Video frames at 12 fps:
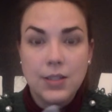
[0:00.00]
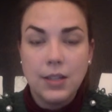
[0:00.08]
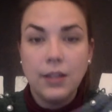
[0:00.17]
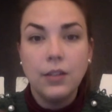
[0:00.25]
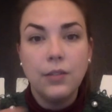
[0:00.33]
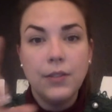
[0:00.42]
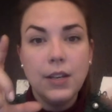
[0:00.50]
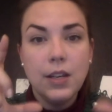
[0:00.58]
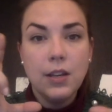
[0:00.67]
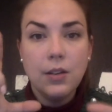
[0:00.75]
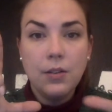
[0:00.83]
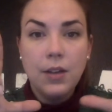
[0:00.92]
little
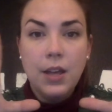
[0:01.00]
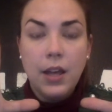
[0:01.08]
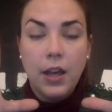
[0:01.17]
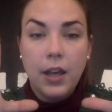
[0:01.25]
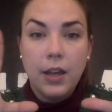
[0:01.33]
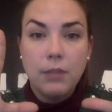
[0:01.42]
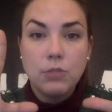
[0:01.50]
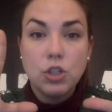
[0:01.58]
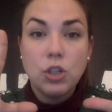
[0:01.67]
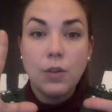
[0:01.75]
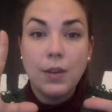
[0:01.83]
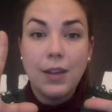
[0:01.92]
video
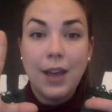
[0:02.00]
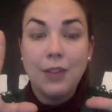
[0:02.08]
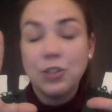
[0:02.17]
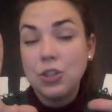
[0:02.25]
showing how